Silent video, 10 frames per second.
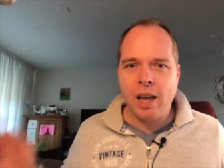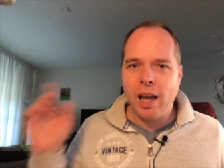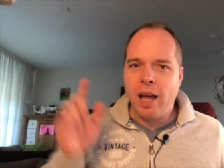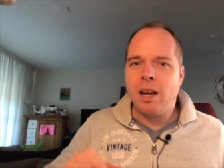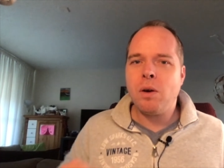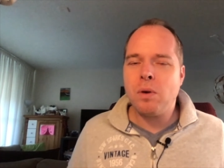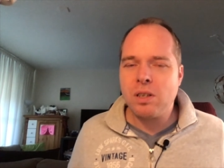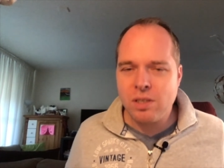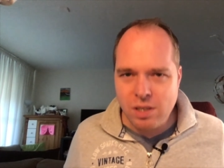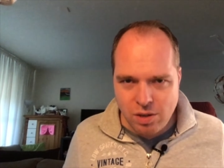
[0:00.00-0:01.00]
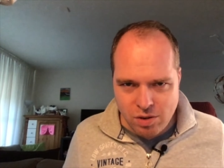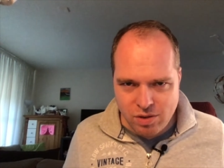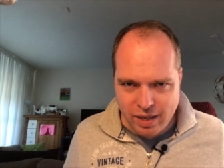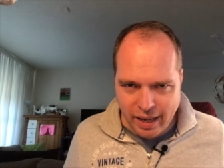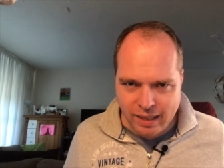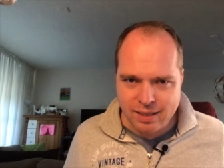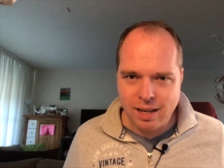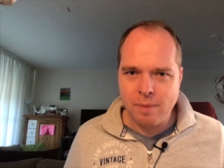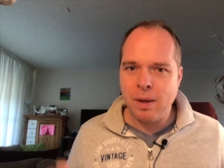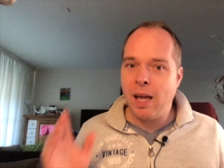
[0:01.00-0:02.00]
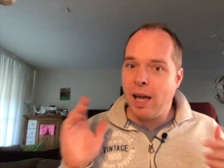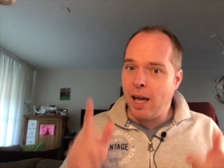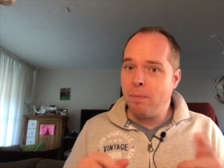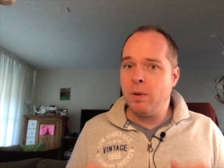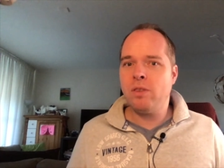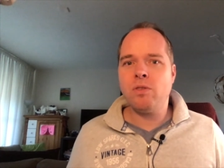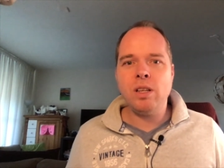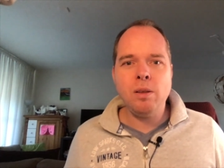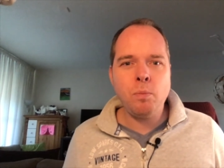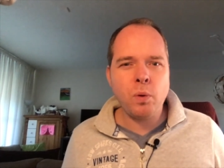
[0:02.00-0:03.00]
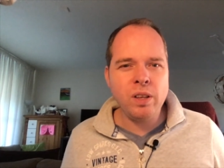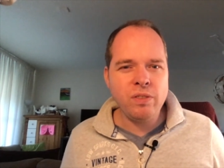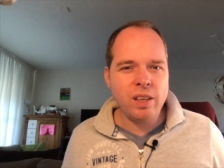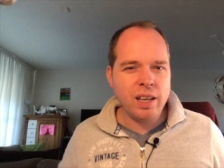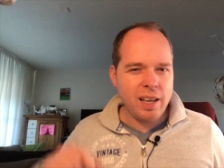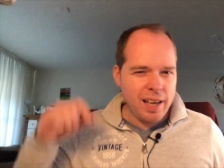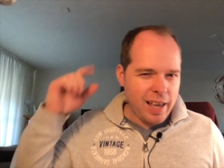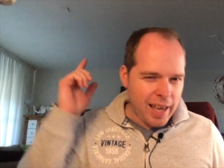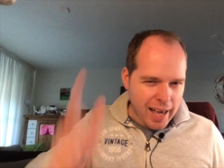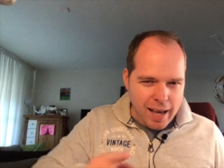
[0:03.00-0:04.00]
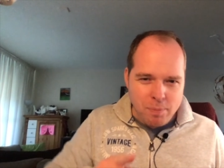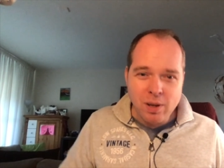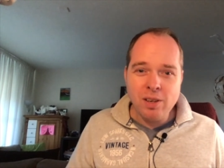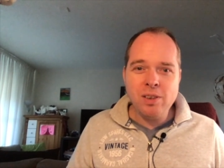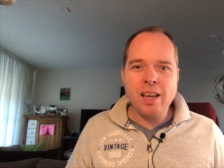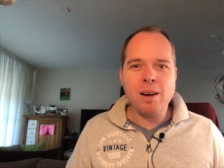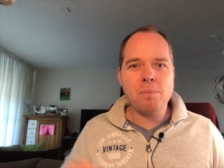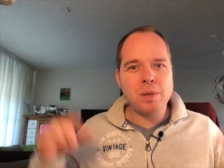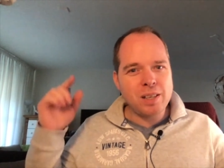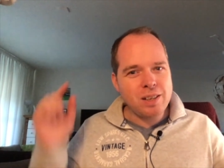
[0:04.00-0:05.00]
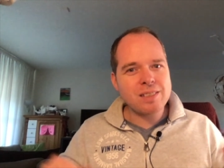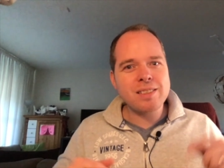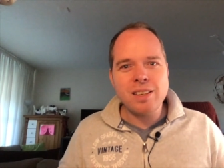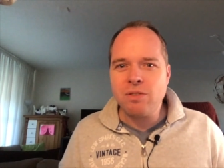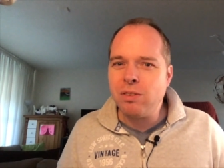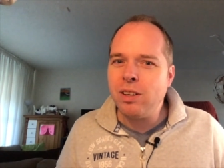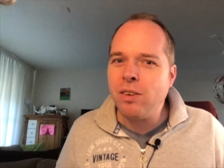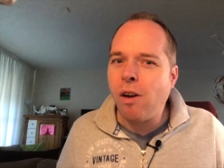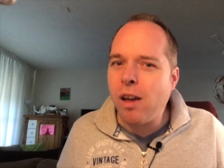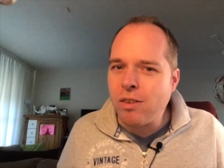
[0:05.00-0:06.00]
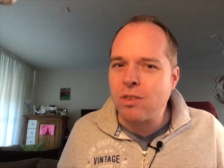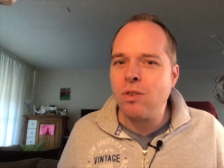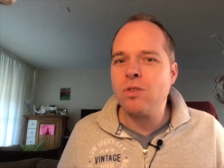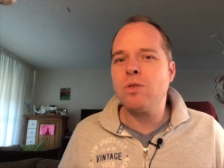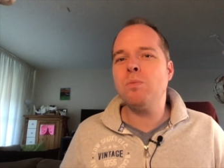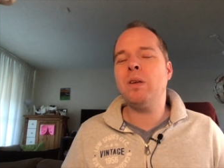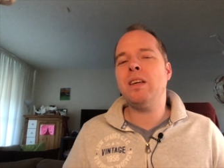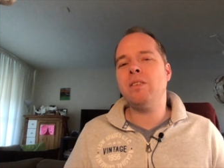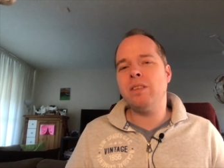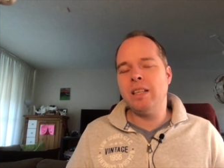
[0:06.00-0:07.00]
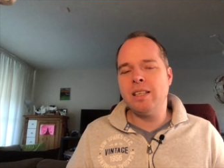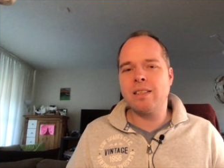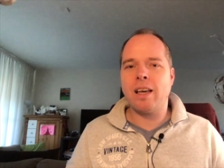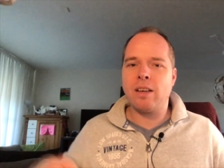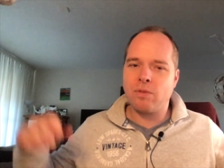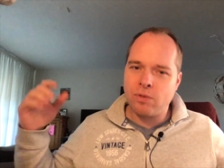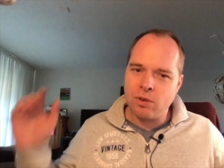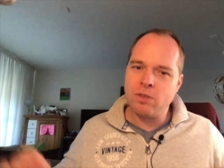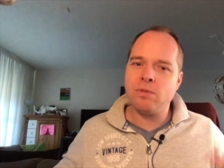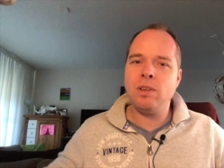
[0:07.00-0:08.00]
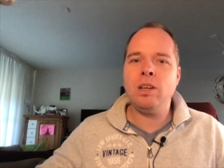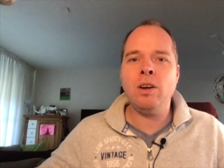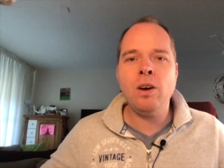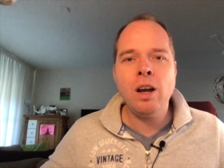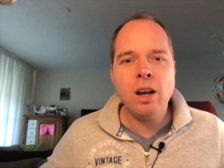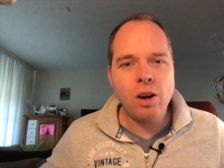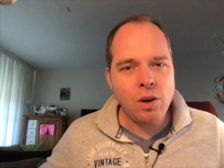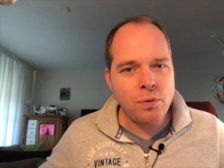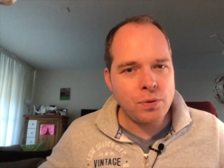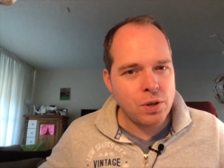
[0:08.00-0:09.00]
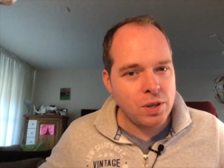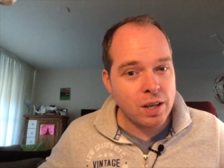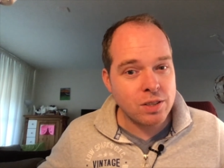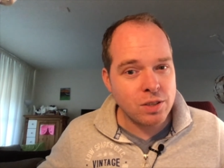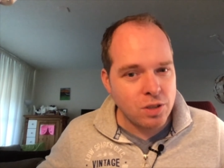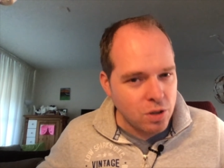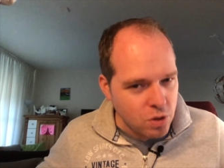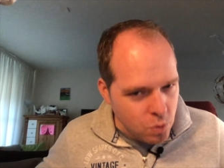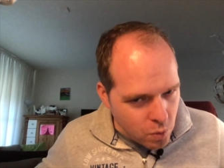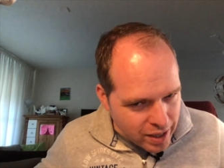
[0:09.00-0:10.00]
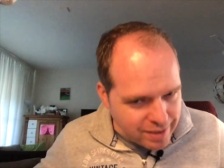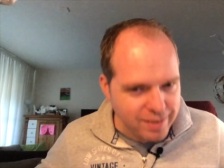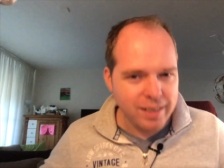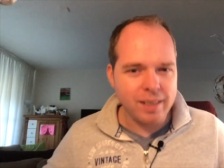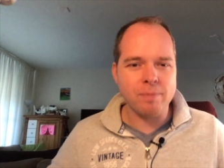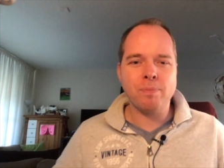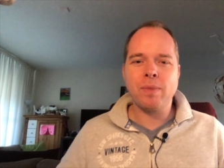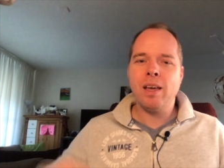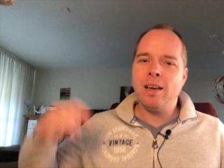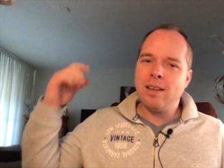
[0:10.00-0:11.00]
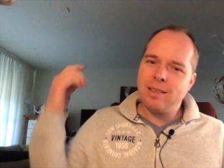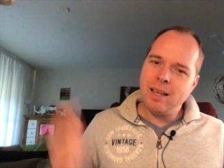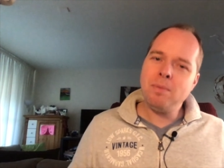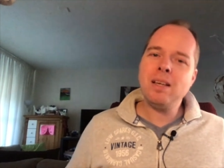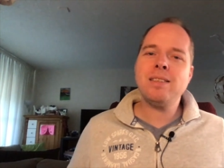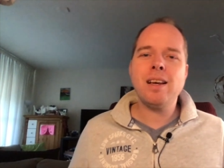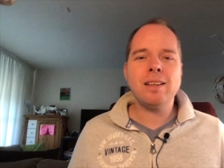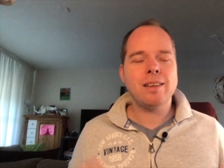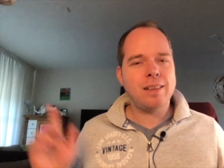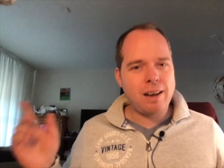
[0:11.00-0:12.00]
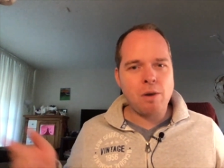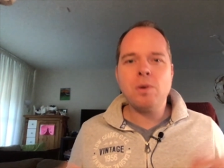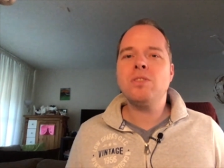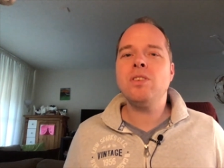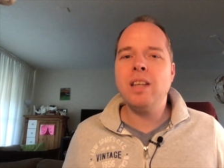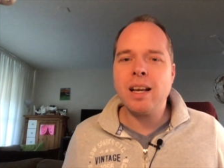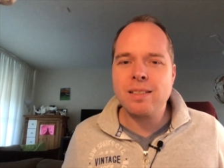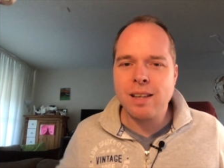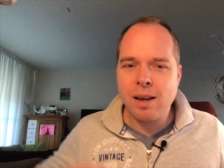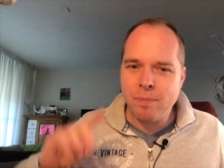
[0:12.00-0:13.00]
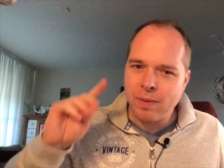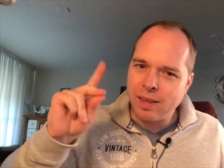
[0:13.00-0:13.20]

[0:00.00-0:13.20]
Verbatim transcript: and I will see you next time. Happy 3D printing, happy new year, because this video is going to be released as first video of 2020. That being said, I will see you next time,